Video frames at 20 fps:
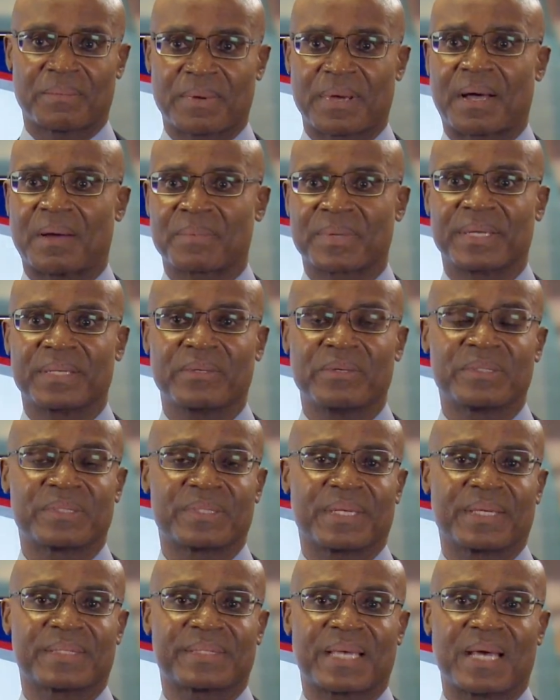I'm going to use
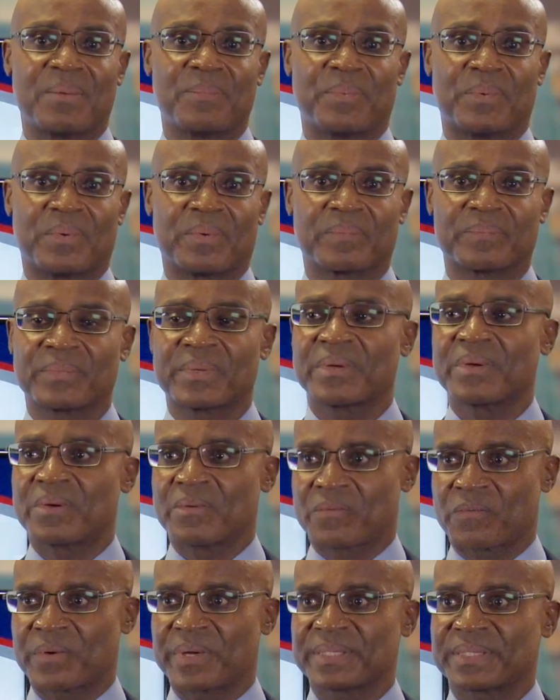an example.
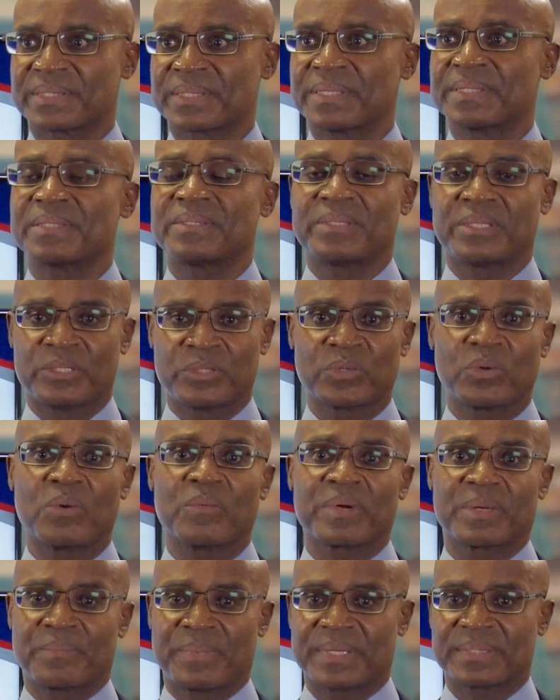For instance, the
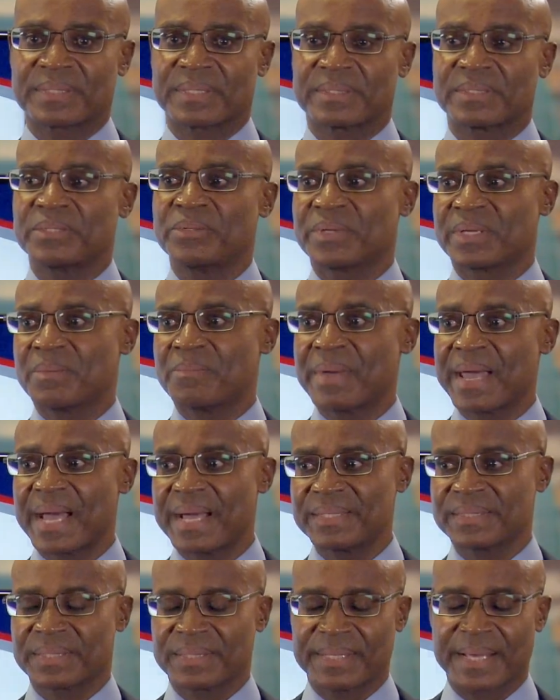jewelry business. You could
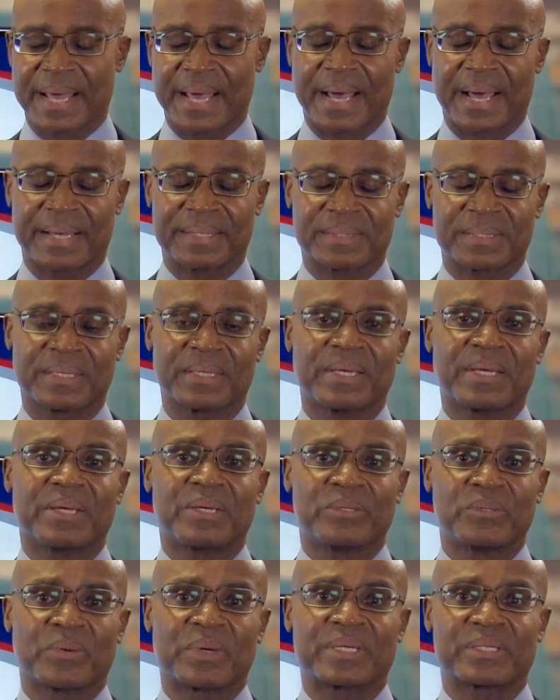imagine that
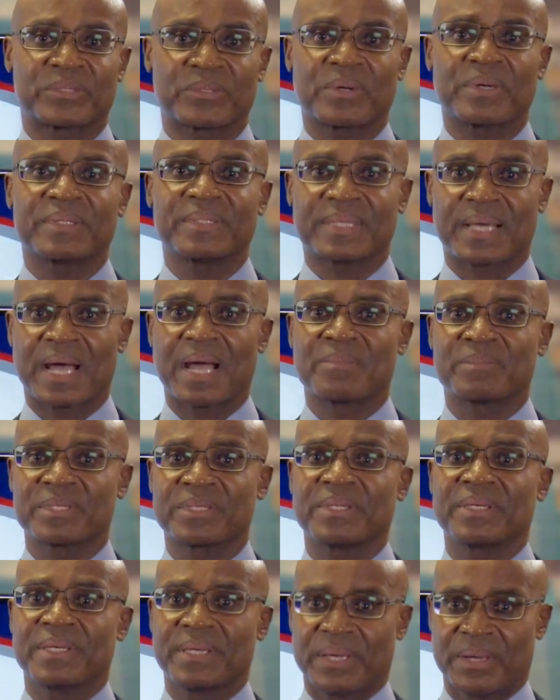during certain times
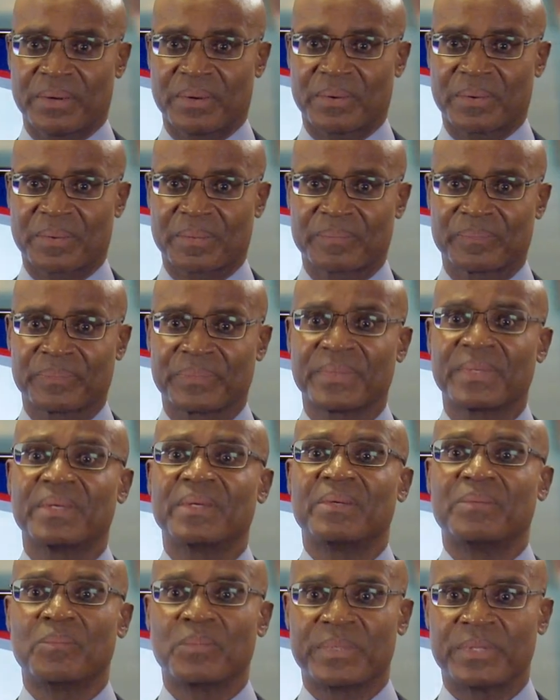of the year,
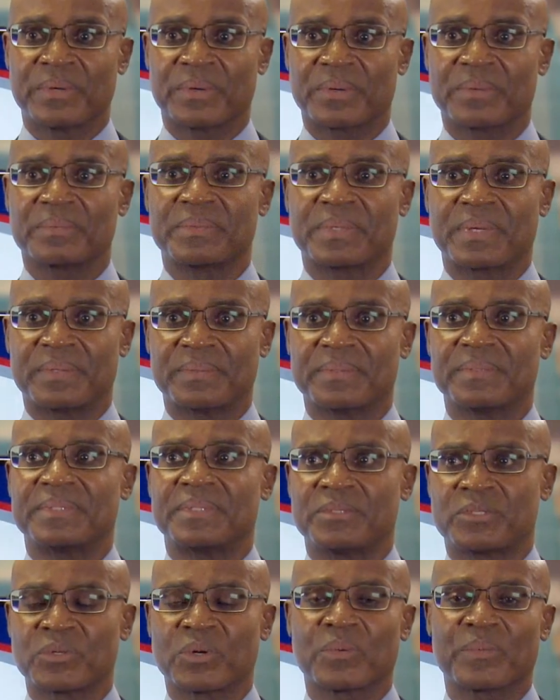
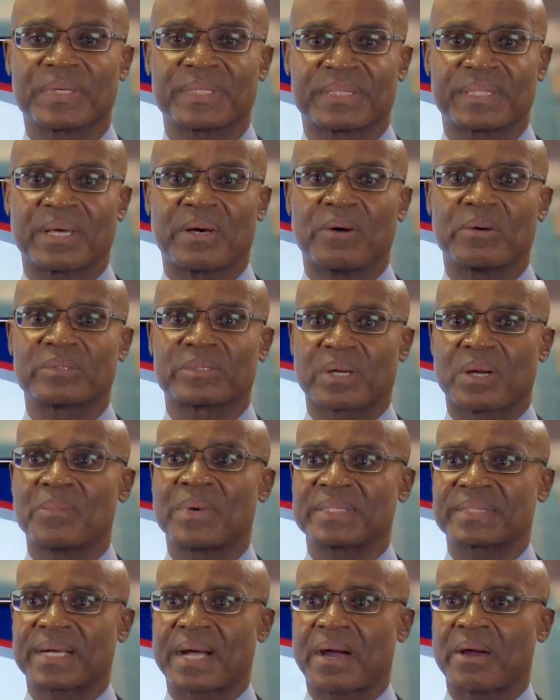the jewelry sales are
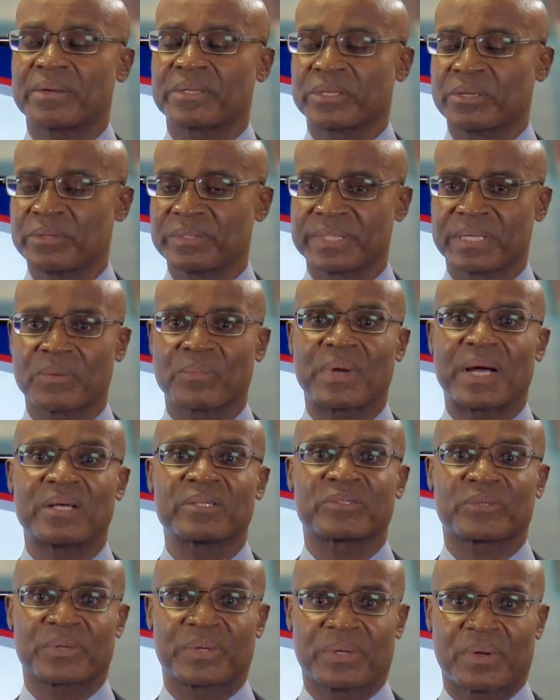much higher, usually
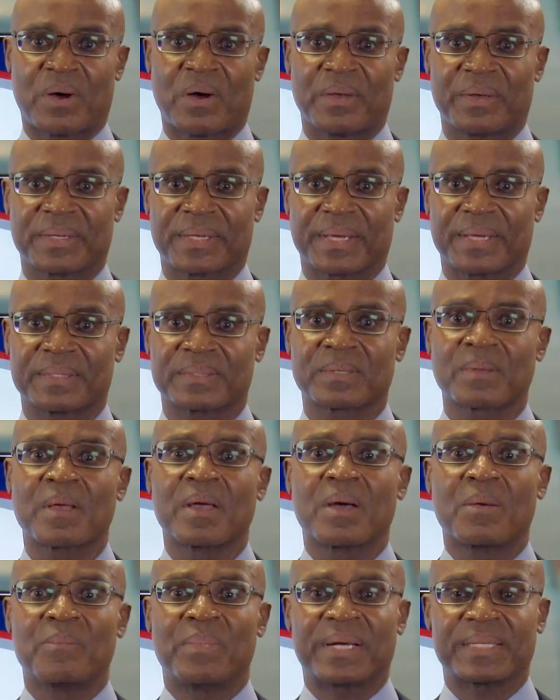around certain holidays.
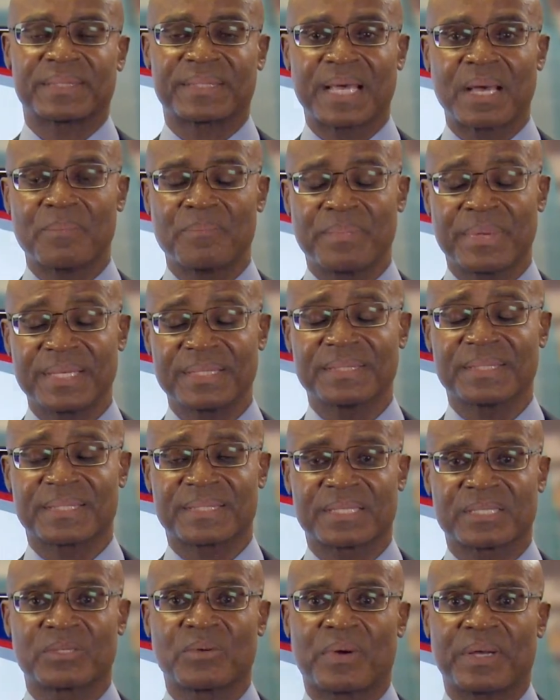But that
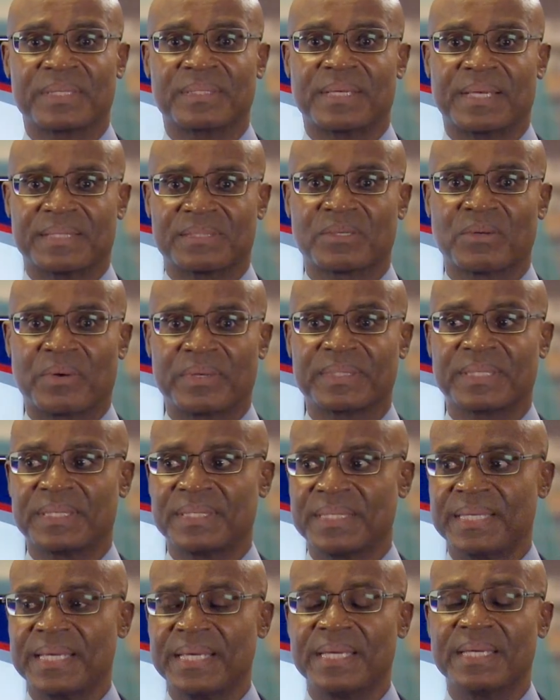business is going to
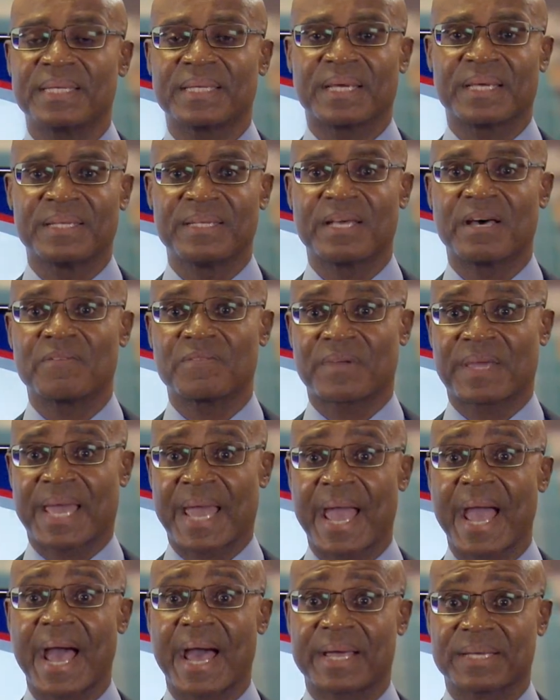need enough
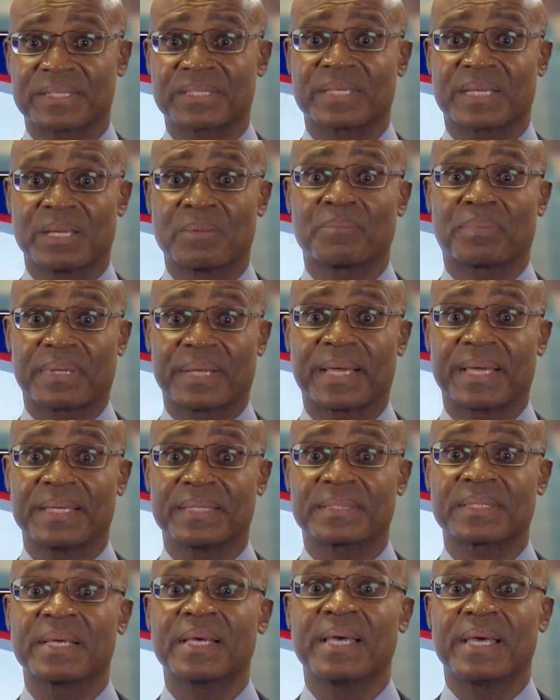cash in
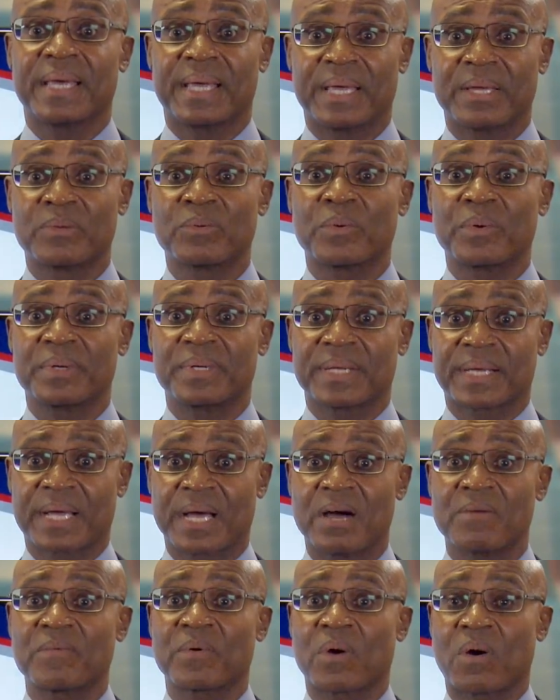place in order to
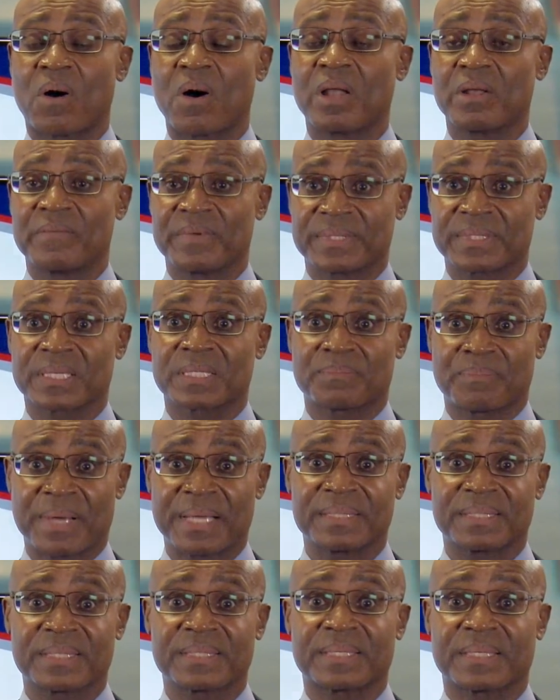cover all of its
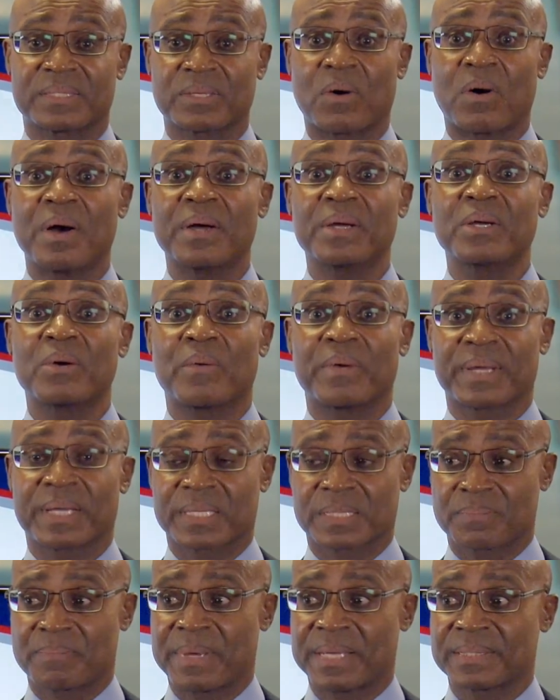expenses, its ongoing
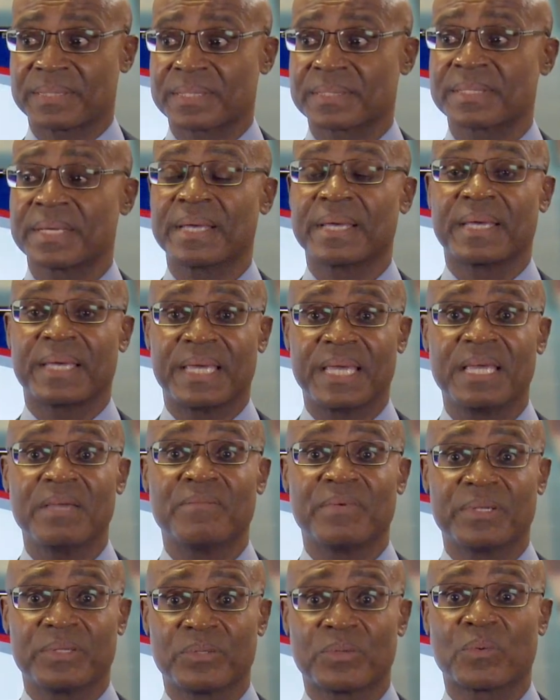expenses,
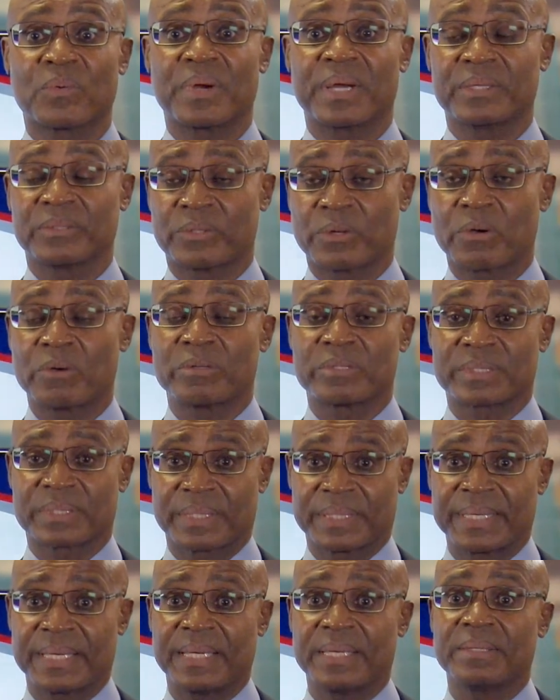even during those
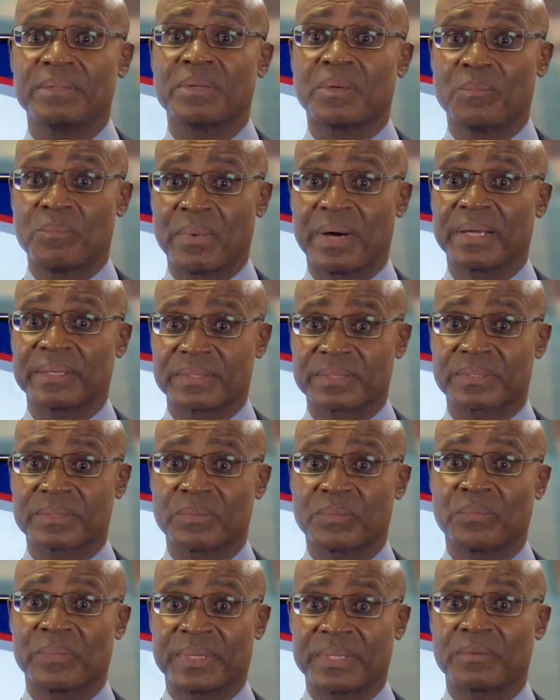lean months
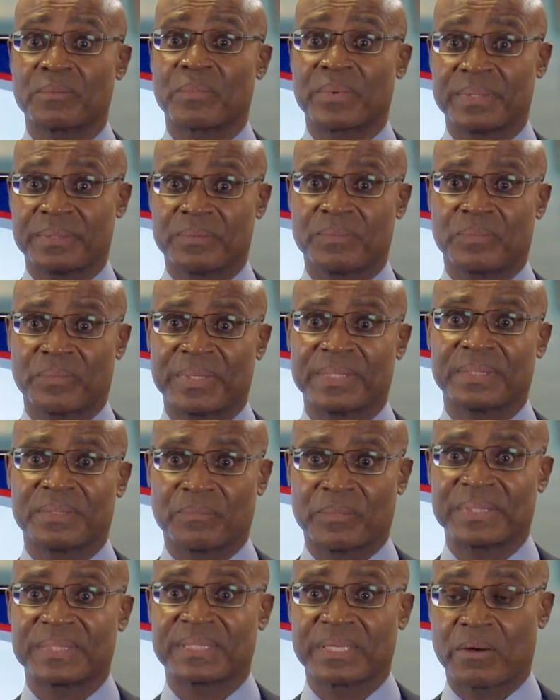
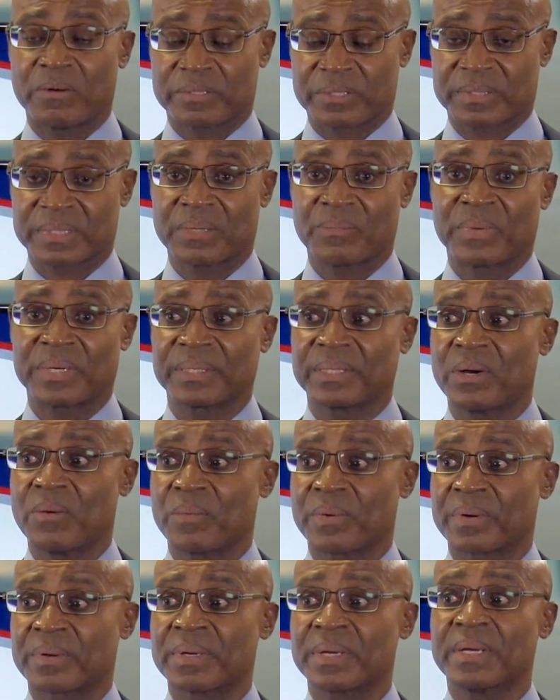when sales are somewhat
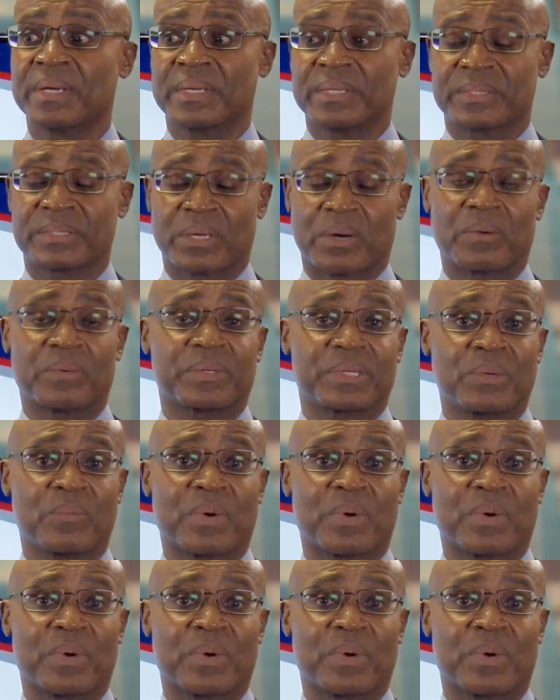lower. So you